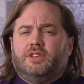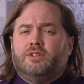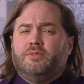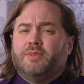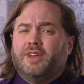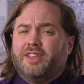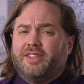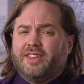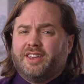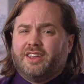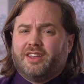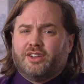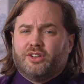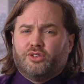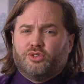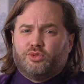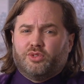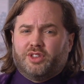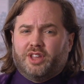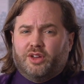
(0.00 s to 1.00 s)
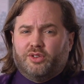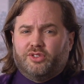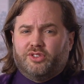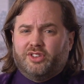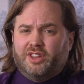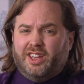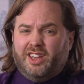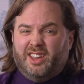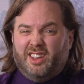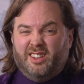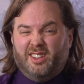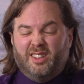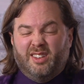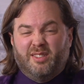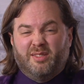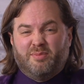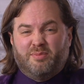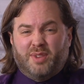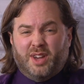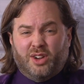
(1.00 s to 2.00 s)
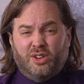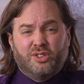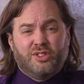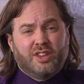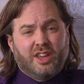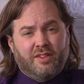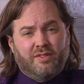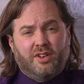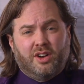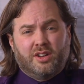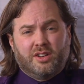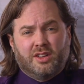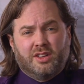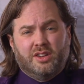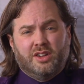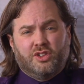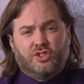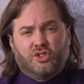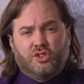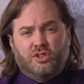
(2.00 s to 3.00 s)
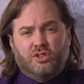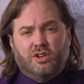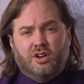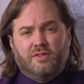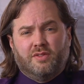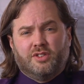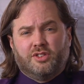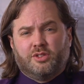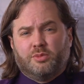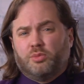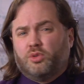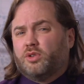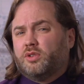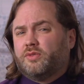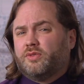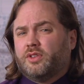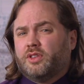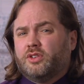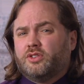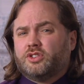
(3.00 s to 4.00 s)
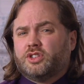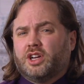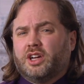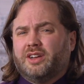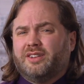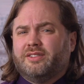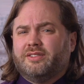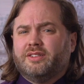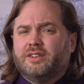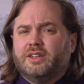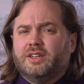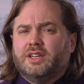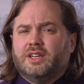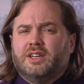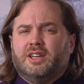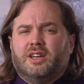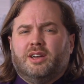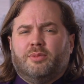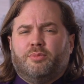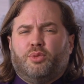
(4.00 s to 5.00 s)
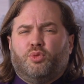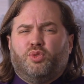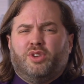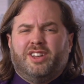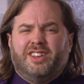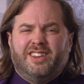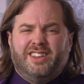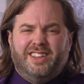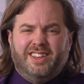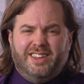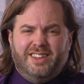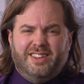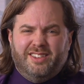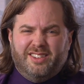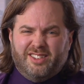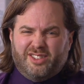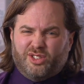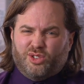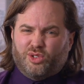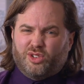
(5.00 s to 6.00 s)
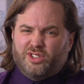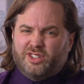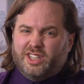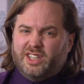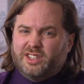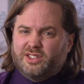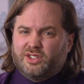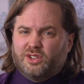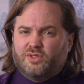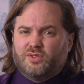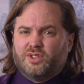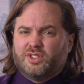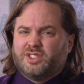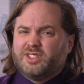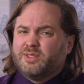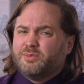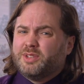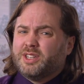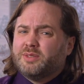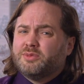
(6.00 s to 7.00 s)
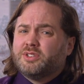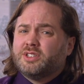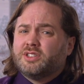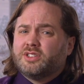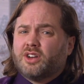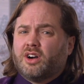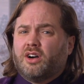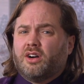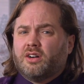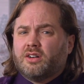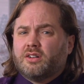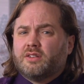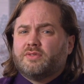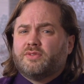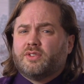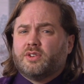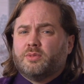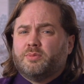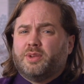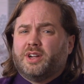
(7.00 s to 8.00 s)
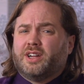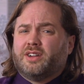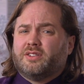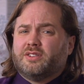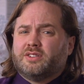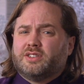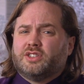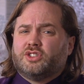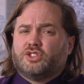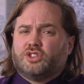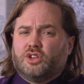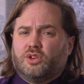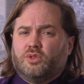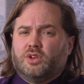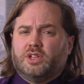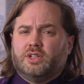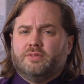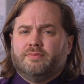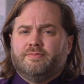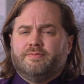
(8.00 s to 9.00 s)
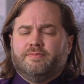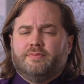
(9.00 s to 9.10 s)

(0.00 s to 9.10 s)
You may think it goes without saying, parents have unconditional love and support for their child, but when an eating disorder takes over, sometimes it's hard for a parent to show it.